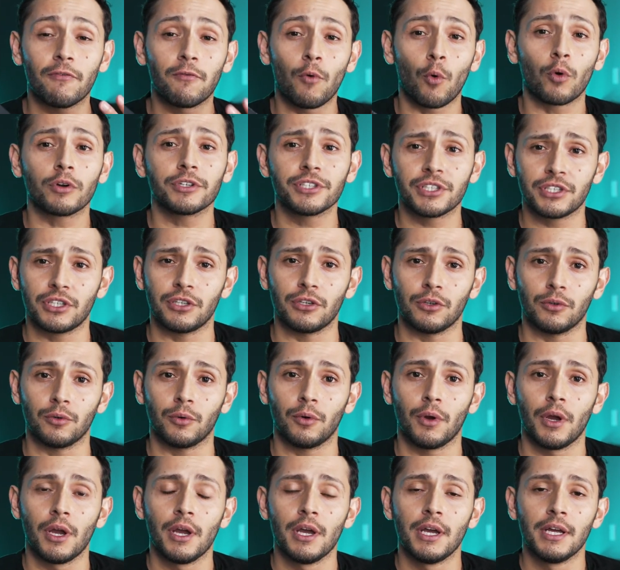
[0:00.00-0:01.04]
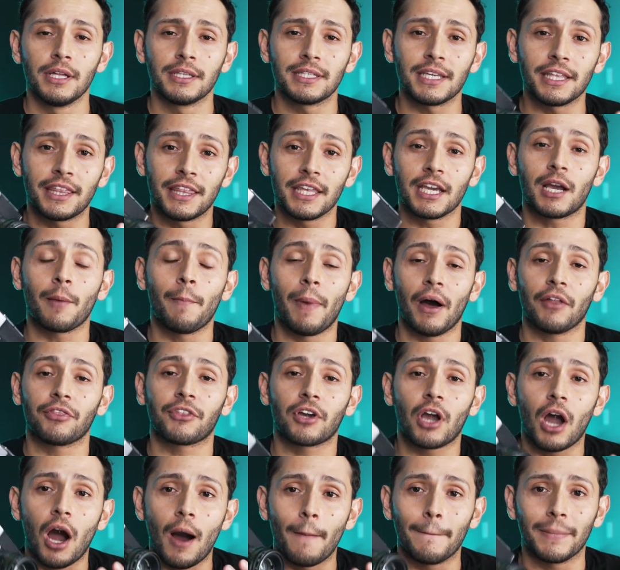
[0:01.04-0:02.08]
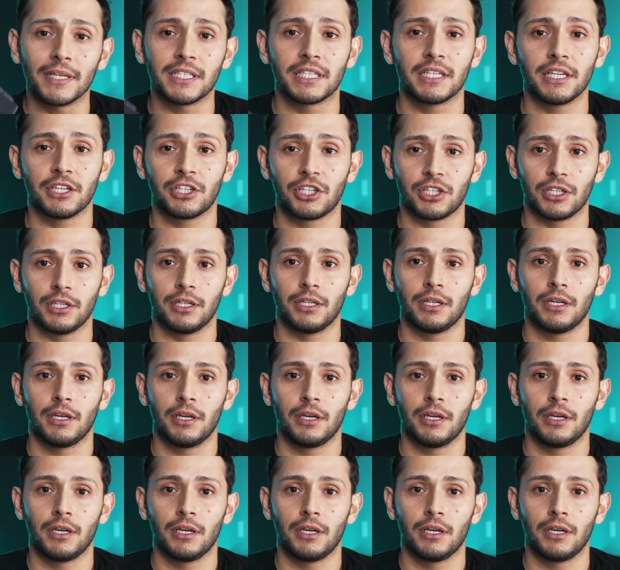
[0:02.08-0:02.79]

force you to think about the composition.